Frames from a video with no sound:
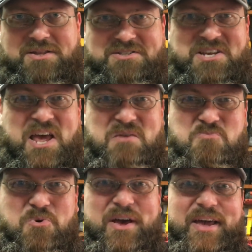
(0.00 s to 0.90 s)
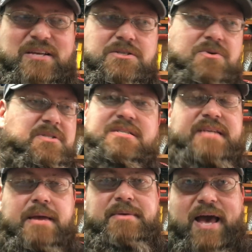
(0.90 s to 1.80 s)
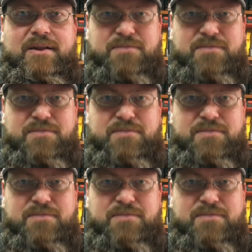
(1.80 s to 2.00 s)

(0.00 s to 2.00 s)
same way. So it's the same kind of